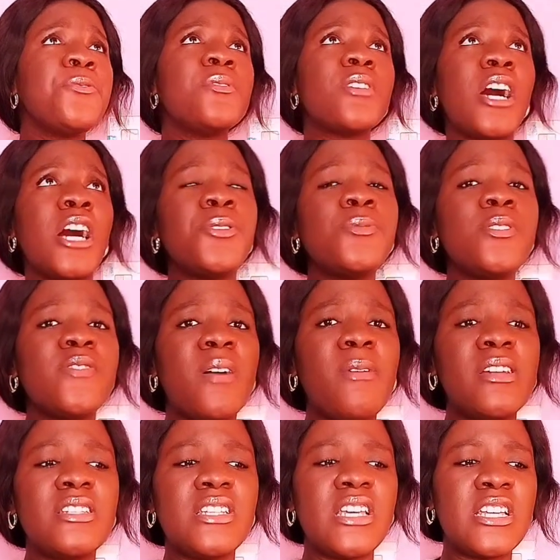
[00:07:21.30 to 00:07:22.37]
if
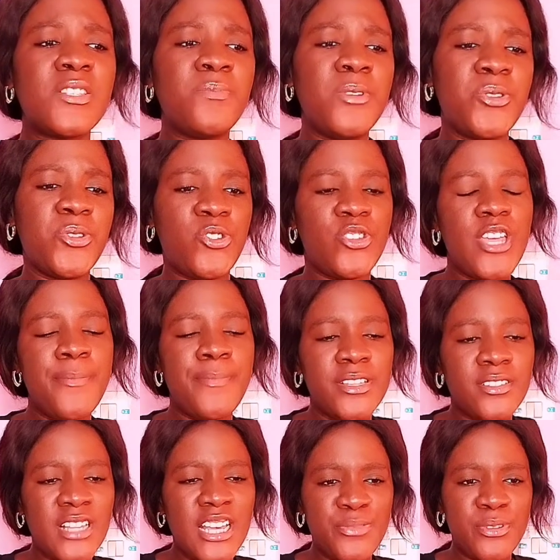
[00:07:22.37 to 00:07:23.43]
I'm at the experience to share
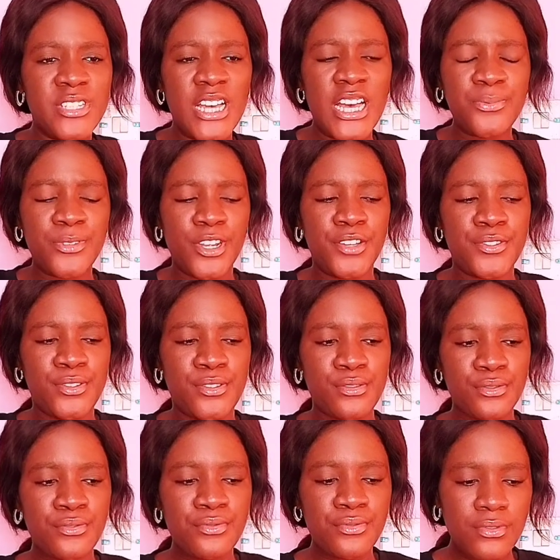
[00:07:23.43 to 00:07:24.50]
past experience I had when I was in
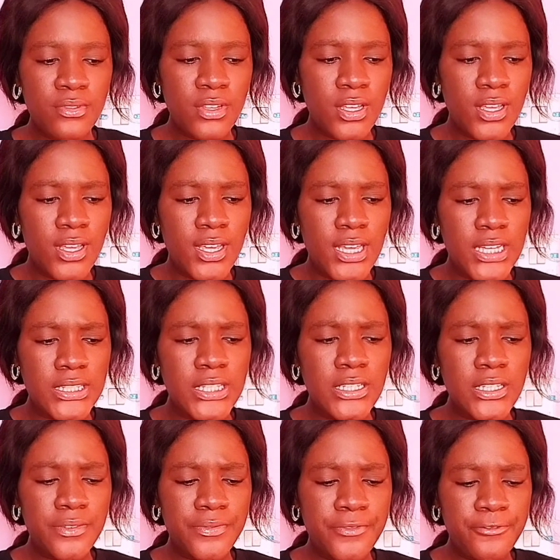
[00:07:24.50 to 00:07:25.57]
school. I
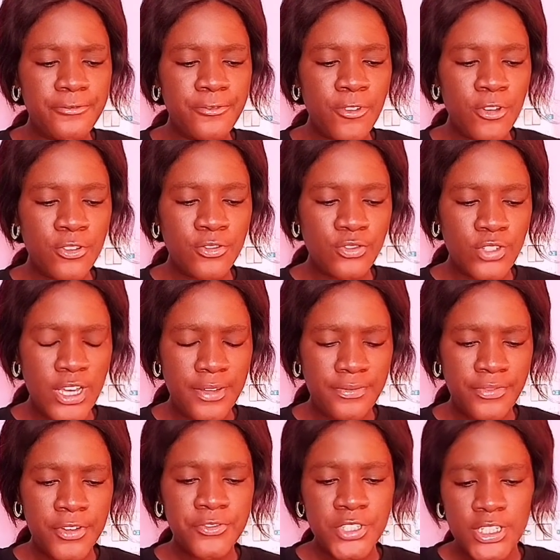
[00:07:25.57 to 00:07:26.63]
think in
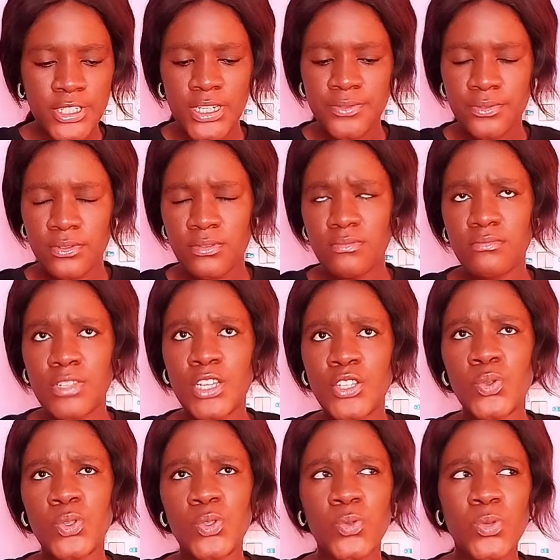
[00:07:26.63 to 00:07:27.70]
400 level,
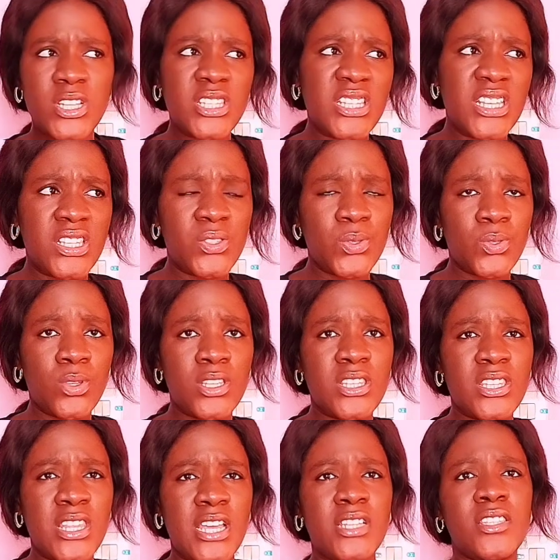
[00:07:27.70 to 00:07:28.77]
as was 2018 to
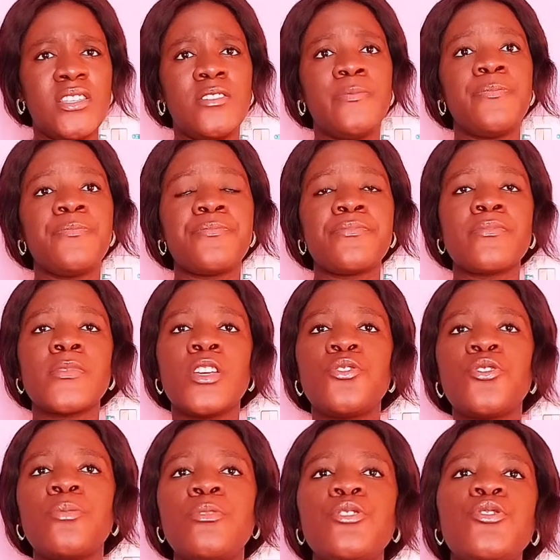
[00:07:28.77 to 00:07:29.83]
2019.
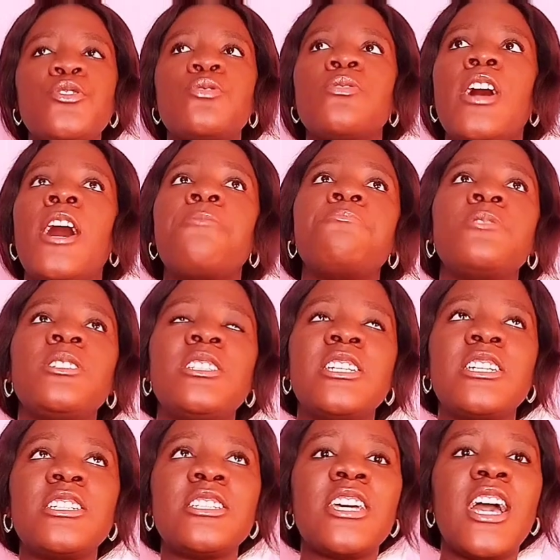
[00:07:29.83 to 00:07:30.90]
Some issues were happening
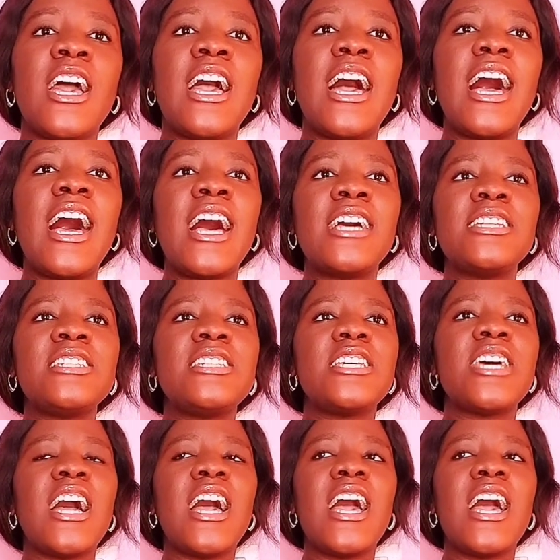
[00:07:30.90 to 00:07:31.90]
then. And